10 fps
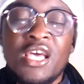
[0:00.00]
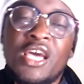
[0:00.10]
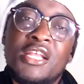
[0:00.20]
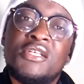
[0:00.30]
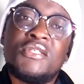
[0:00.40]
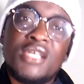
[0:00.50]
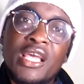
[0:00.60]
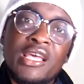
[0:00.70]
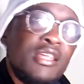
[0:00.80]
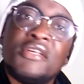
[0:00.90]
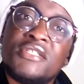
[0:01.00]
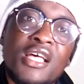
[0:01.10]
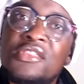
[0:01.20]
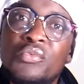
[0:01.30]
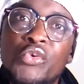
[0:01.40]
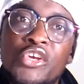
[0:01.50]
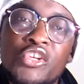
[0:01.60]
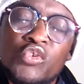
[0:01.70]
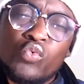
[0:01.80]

and say there's nothing we can do.